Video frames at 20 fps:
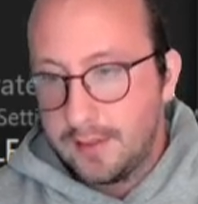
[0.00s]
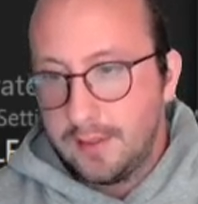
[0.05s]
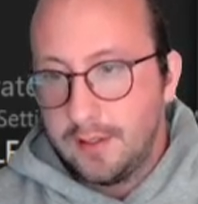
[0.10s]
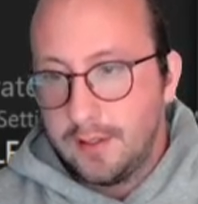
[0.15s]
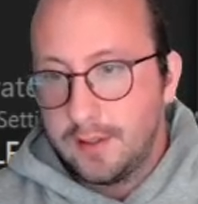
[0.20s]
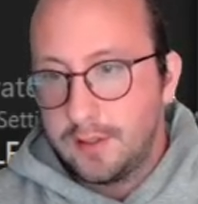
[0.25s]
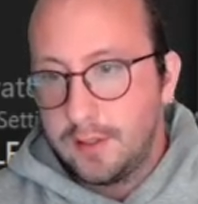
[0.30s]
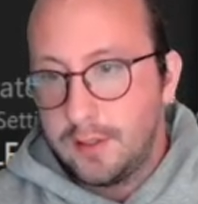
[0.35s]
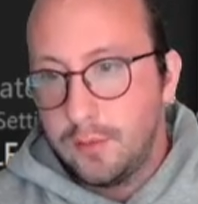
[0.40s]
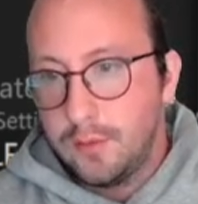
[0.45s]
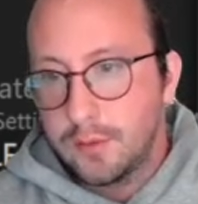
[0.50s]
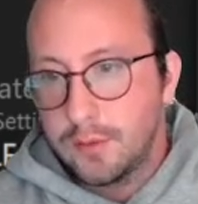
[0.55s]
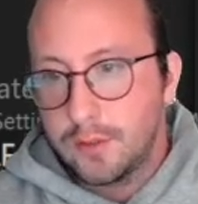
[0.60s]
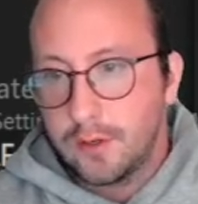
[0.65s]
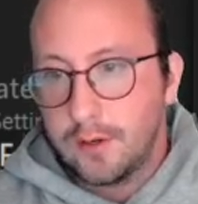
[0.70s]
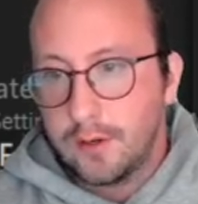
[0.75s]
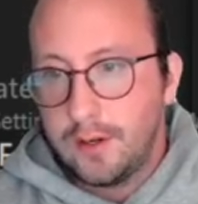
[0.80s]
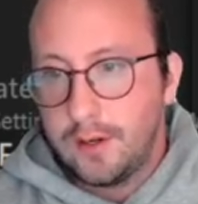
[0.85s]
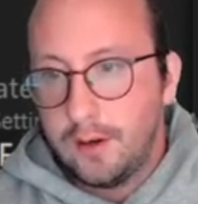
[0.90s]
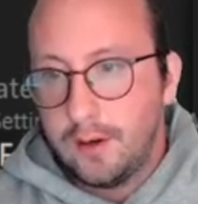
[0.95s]
this user
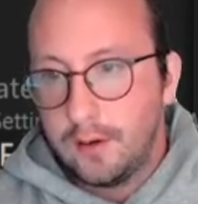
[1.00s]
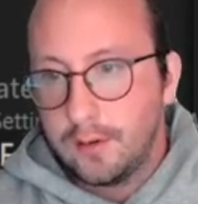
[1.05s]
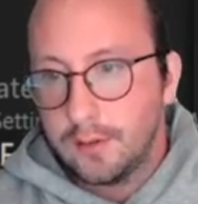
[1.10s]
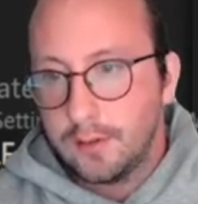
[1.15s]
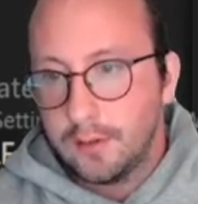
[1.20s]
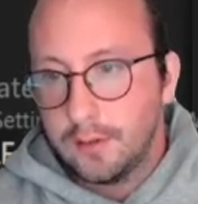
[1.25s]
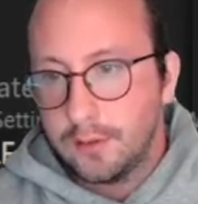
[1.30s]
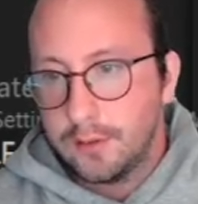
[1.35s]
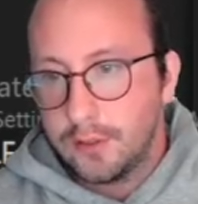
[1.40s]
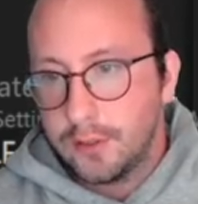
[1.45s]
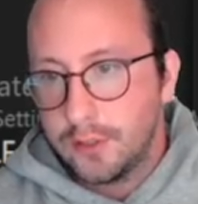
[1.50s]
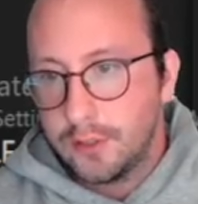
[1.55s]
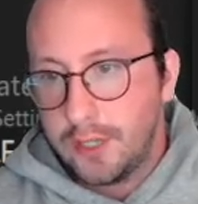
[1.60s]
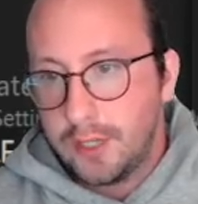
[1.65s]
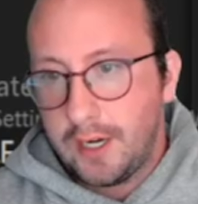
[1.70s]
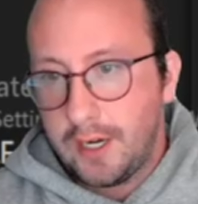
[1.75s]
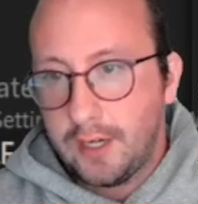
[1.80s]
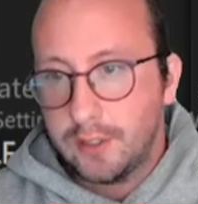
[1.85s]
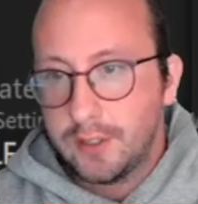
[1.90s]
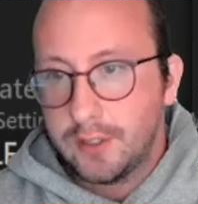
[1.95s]
here, so let's just
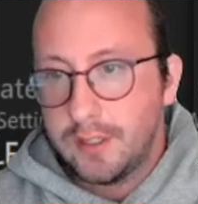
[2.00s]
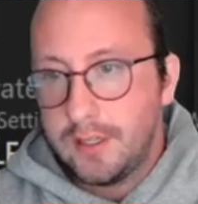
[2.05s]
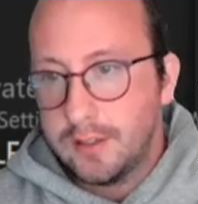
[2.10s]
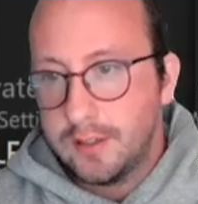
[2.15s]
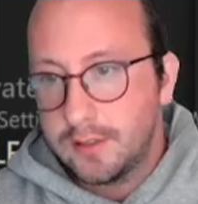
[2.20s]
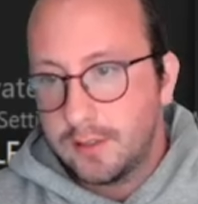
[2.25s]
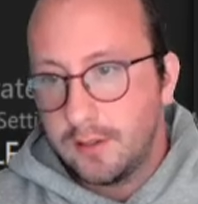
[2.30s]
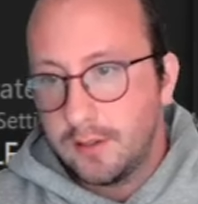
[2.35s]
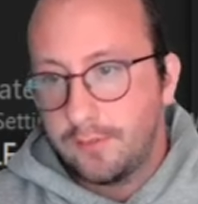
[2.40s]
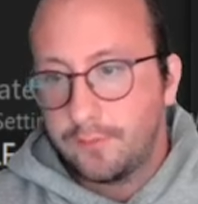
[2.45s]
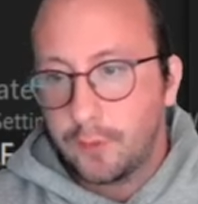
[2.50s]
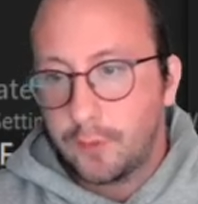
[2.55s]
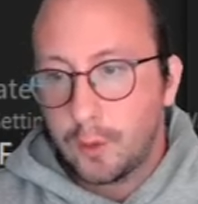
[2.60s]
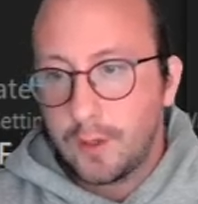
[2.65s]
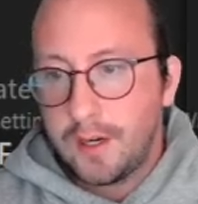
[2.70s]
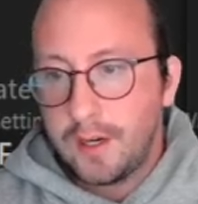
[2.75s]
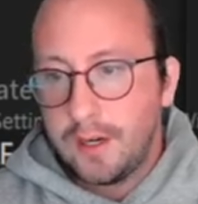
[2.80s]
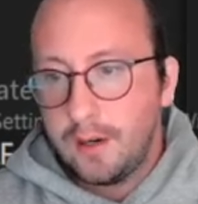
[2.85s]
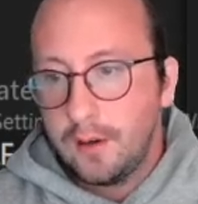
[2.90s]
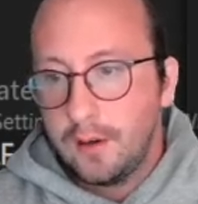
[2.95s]
change these to
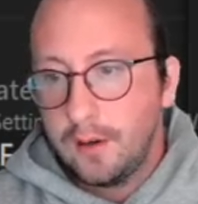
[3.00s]
three